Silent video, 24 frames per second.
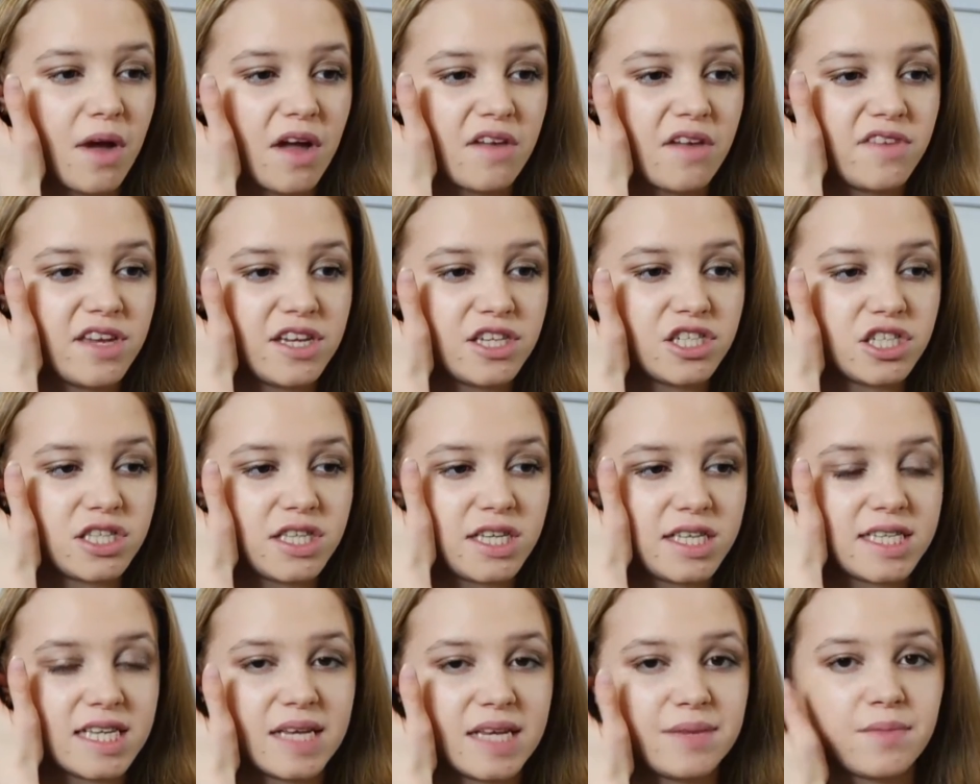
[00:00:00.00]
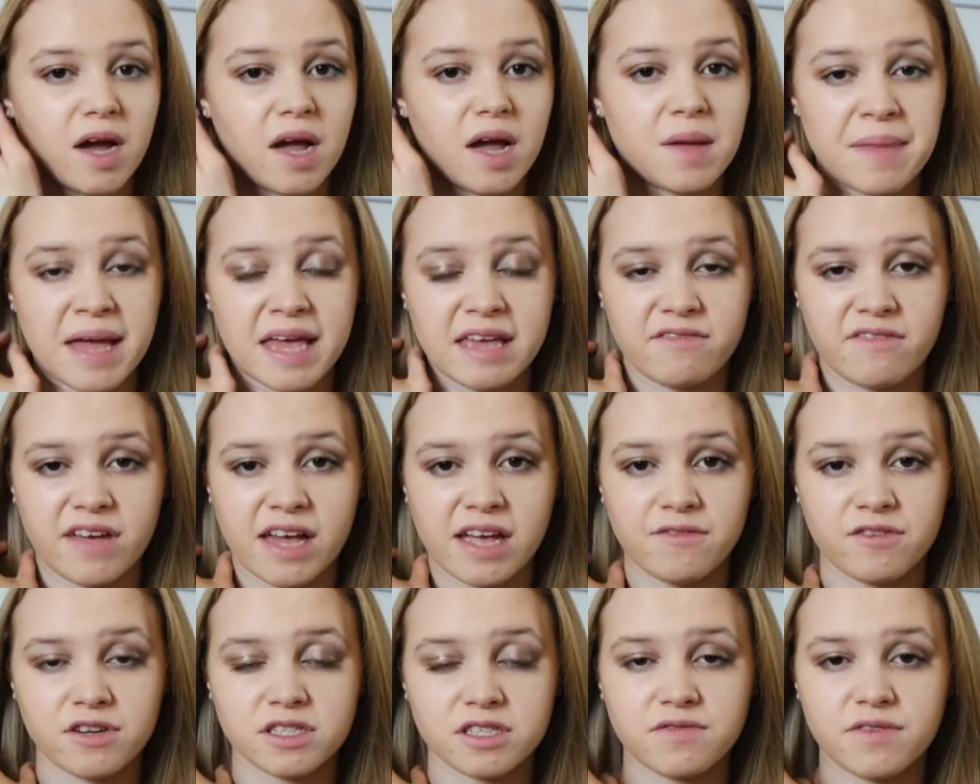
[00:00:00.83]
I featured this in my May
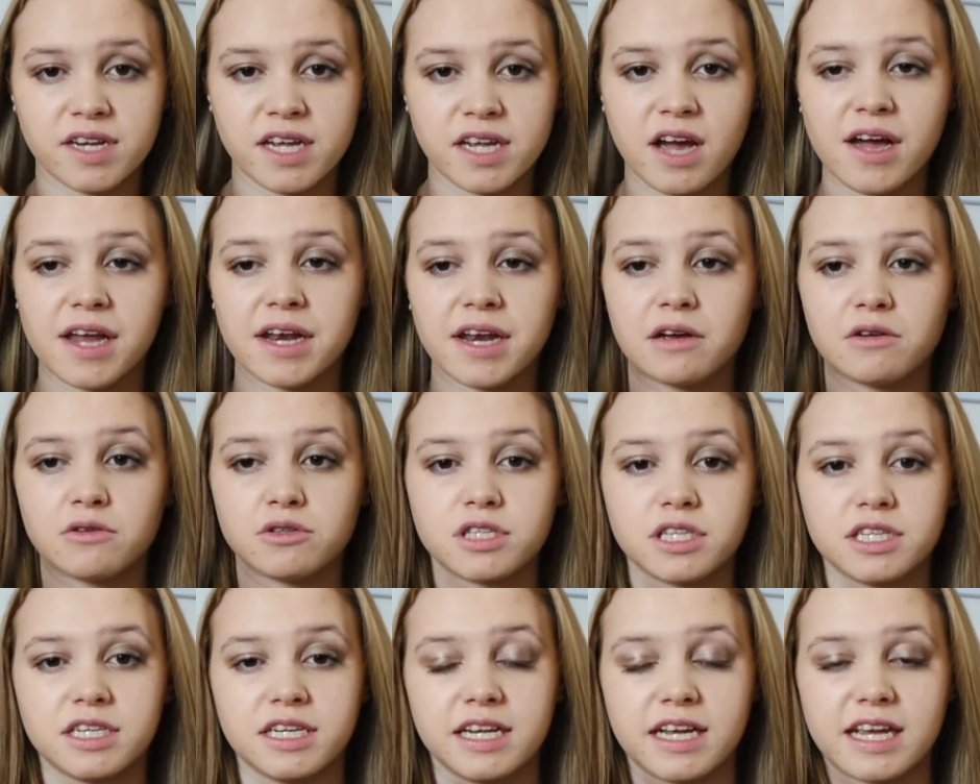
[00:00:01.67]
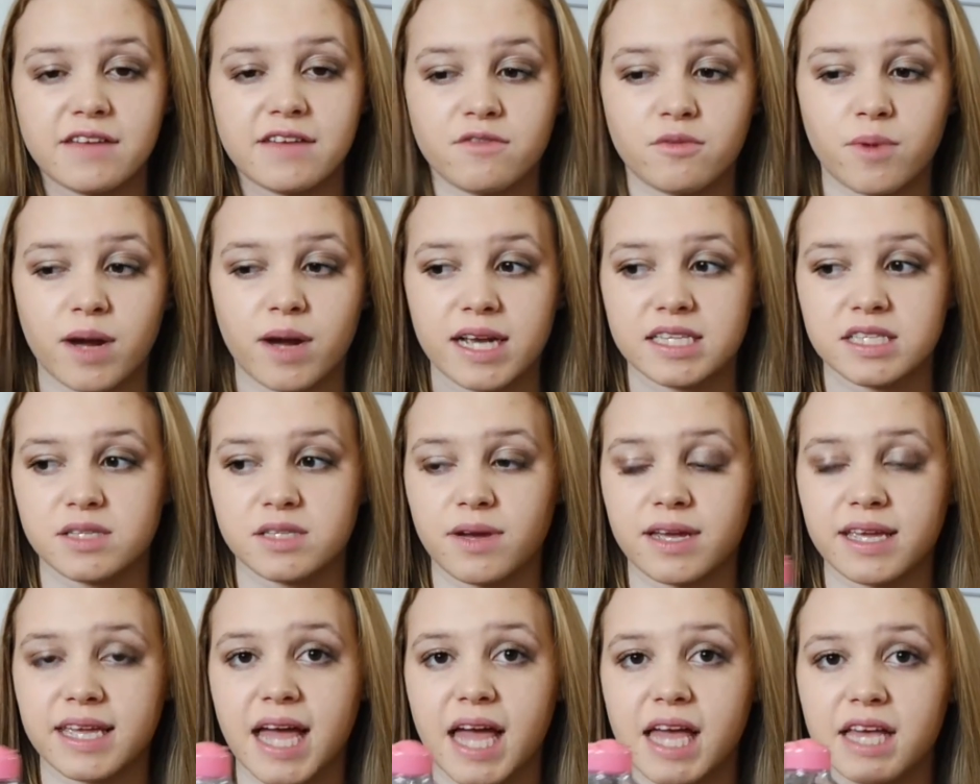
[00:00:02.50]
favourites video, and I also did a giveaway, so
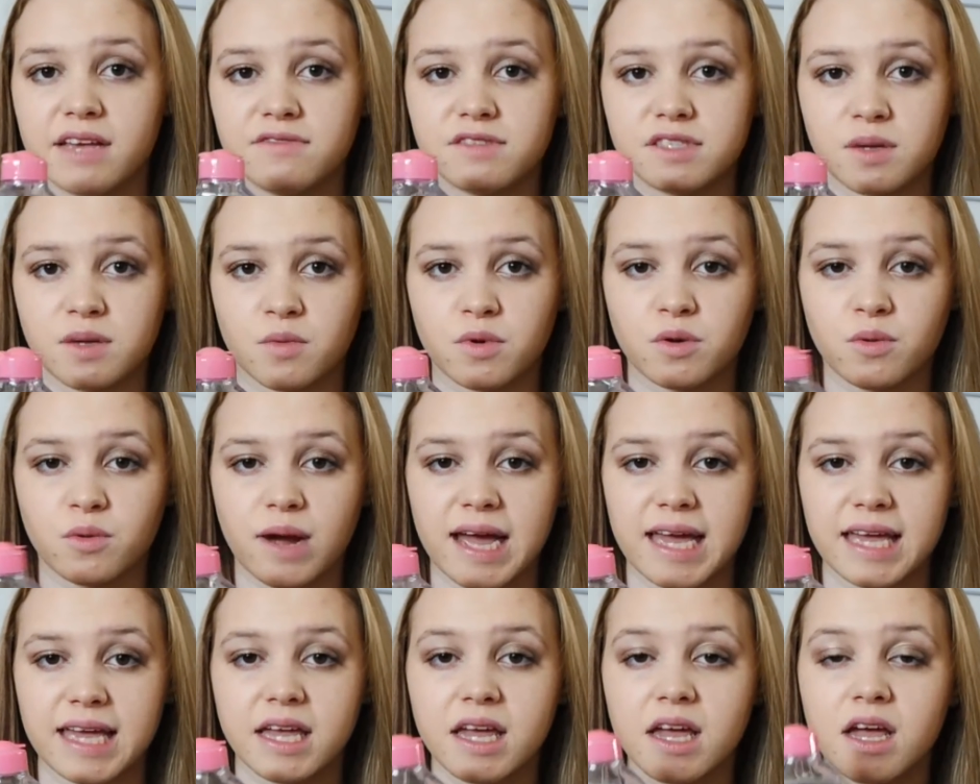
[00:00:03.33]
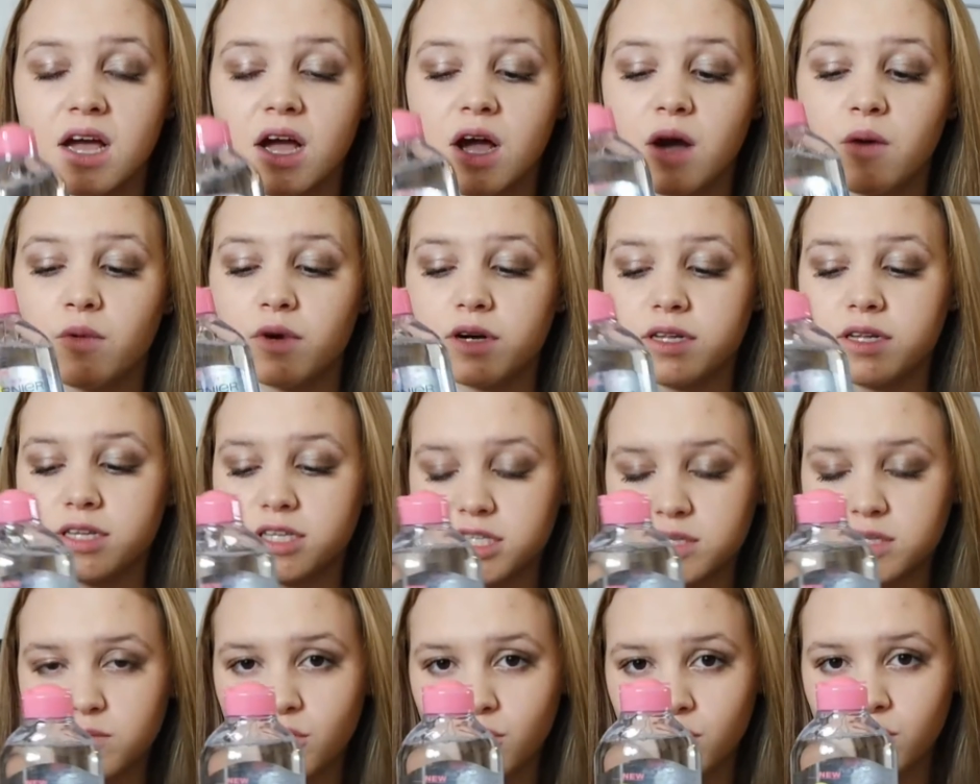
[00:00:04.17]
I gave someone away one of the
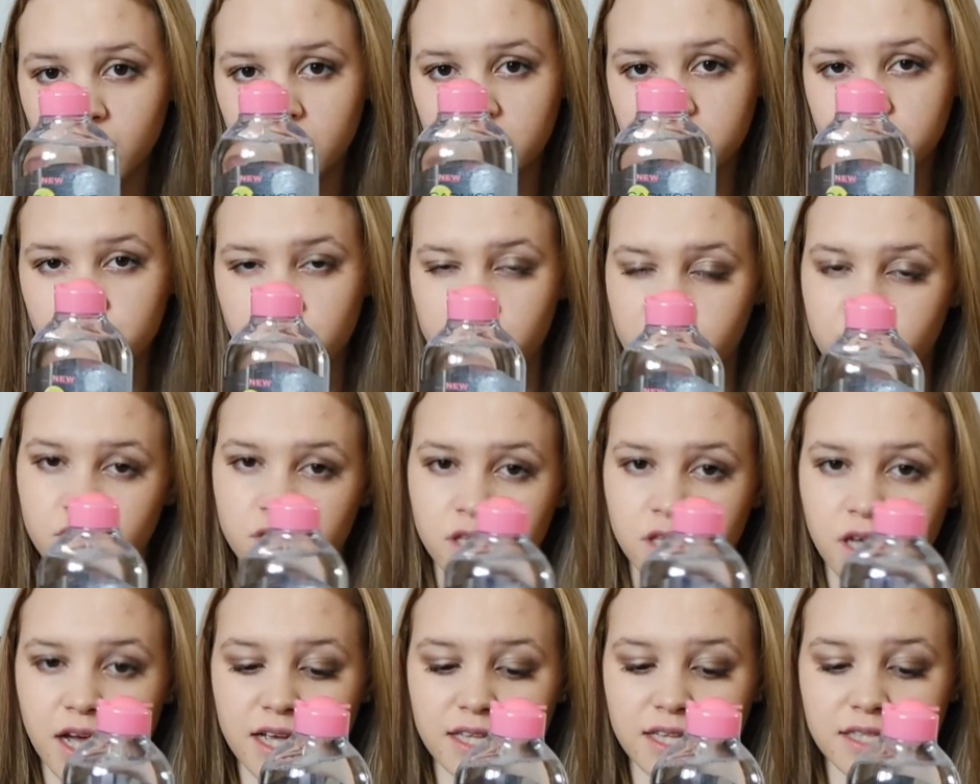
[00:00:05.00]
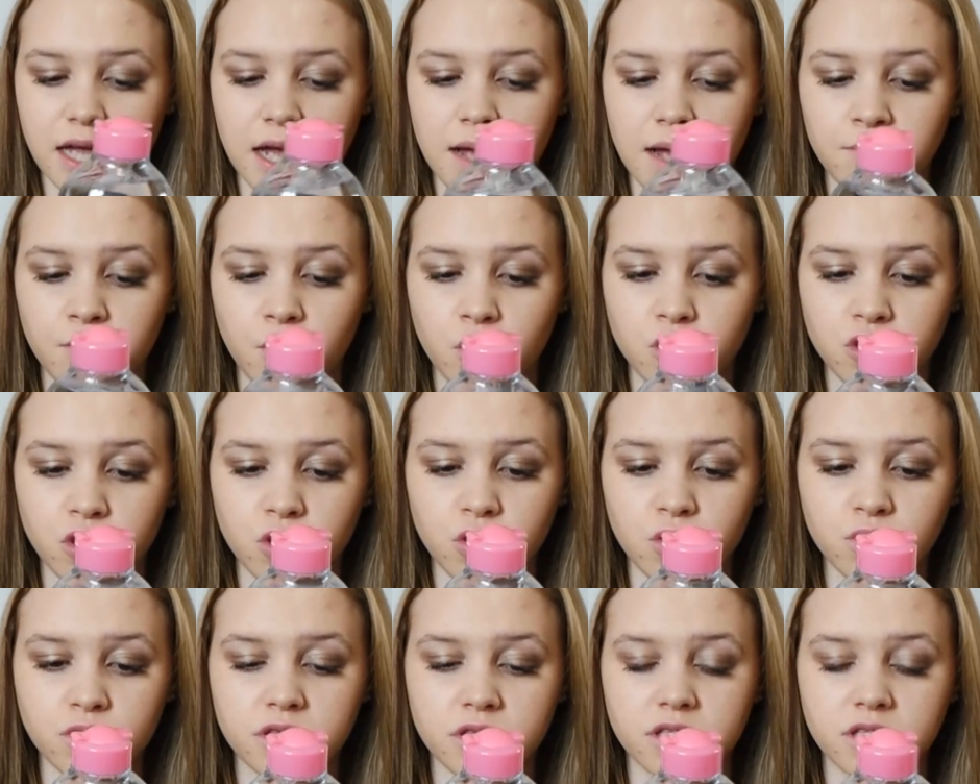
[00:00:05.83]
smaller travel size bottles.